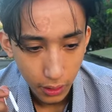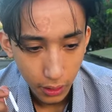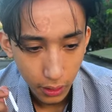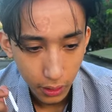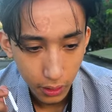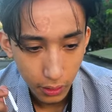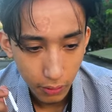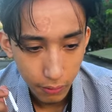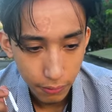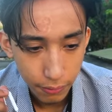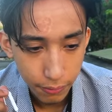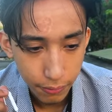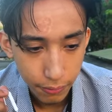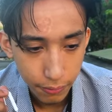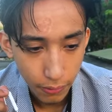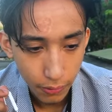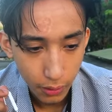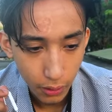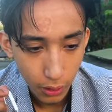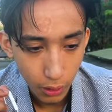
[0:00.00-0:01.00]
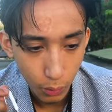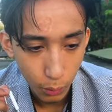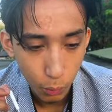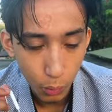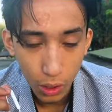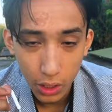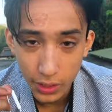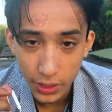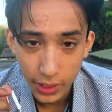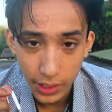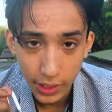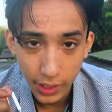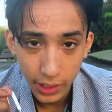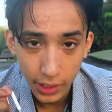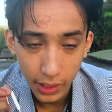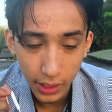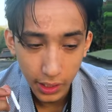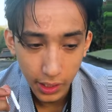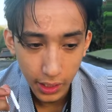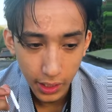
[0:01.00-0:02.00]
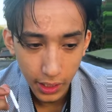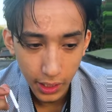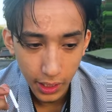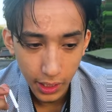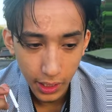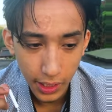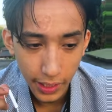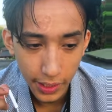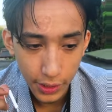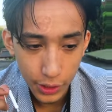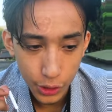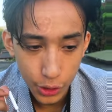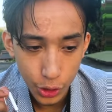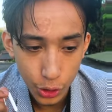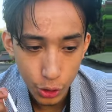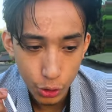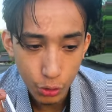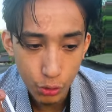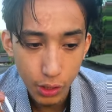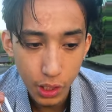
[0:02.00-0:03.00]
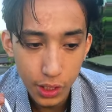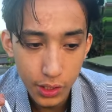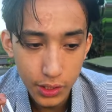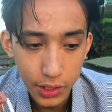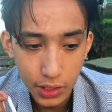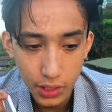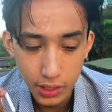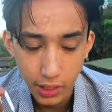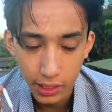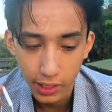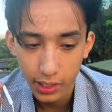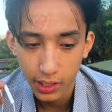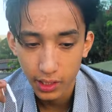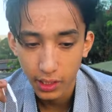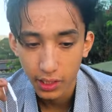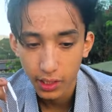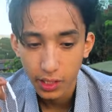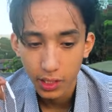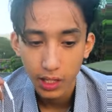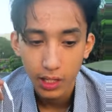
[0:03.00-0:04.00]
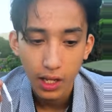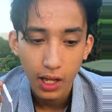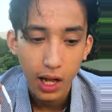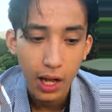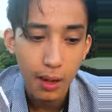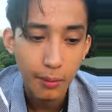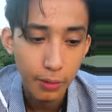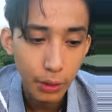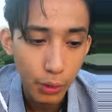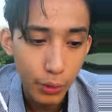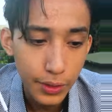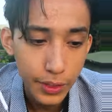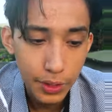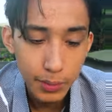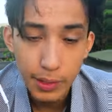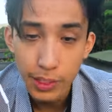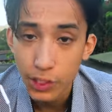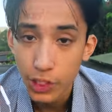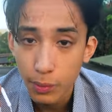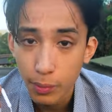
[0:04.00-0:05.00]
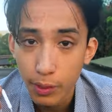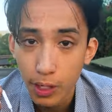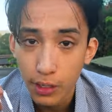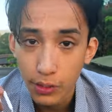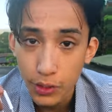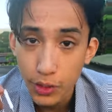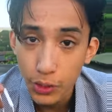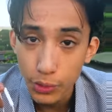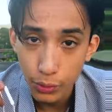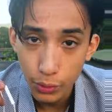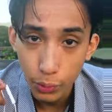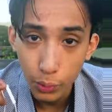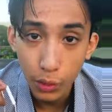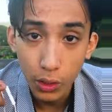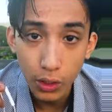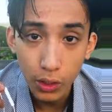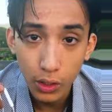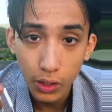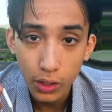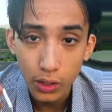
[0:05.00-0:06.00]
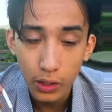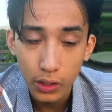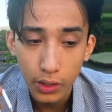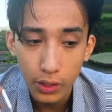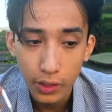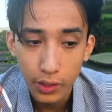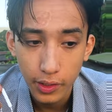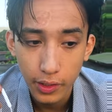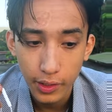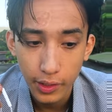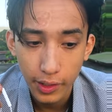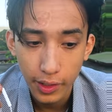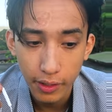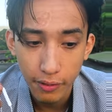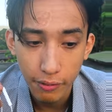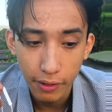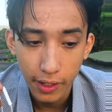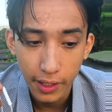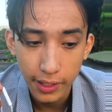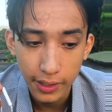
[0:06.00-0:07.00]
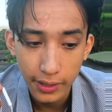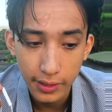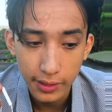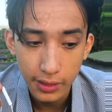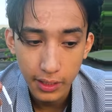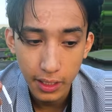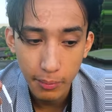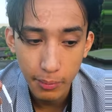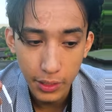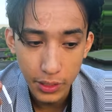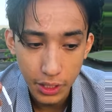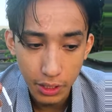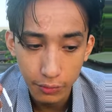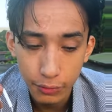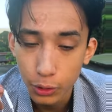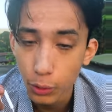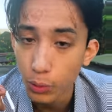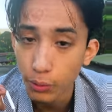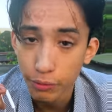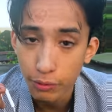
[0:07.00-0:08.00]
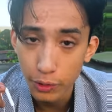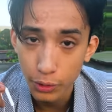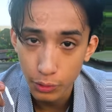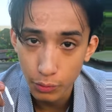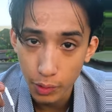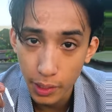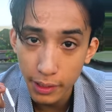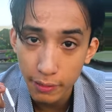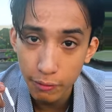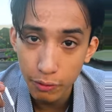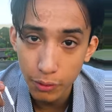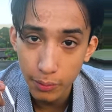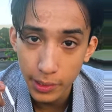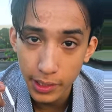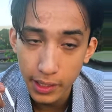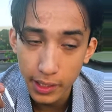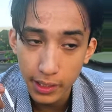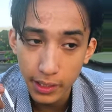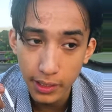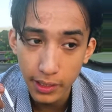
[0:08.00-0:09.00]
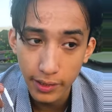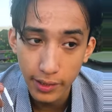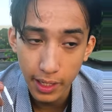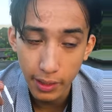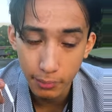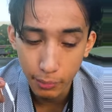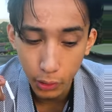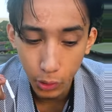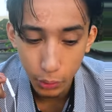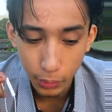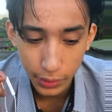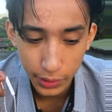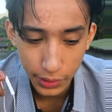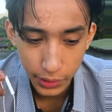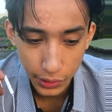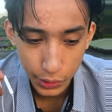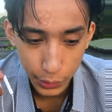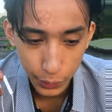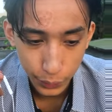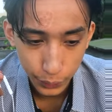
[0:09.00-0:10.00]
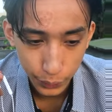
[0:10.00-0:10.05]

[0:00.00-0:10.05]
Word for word: of uh, wanting and to trust that I'm going to be inspired to do the work if I let myself do what feels right for me in that moment.